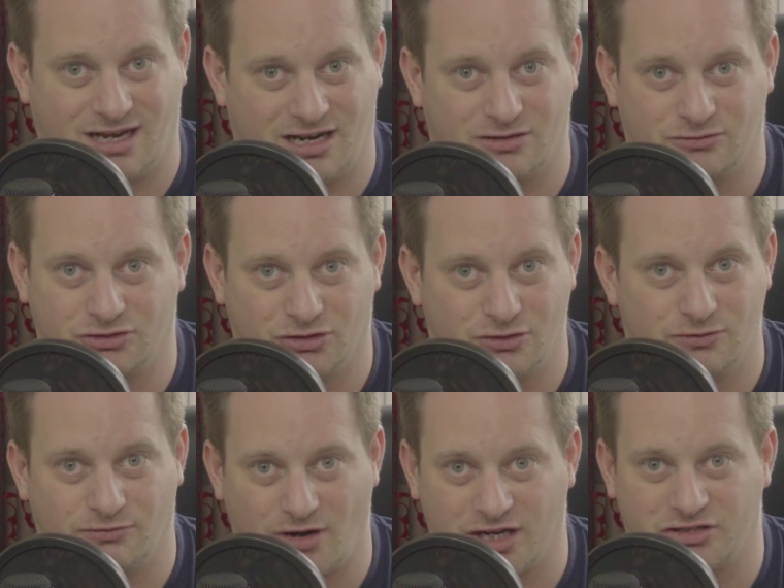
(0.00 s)
down
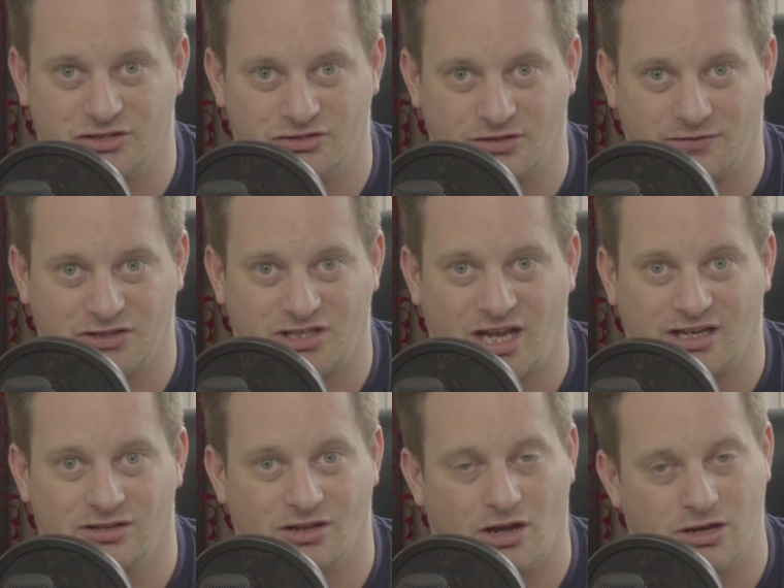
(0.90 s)
to fractions of a
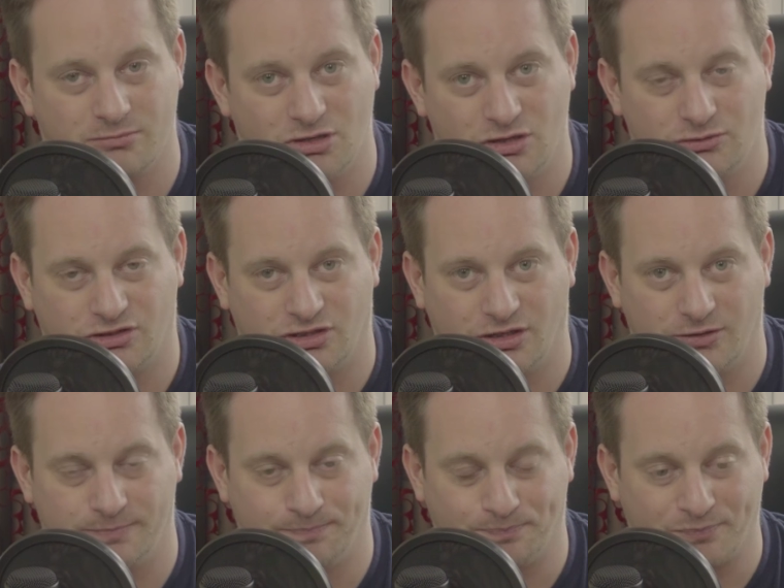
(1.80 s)
second that I'm used to.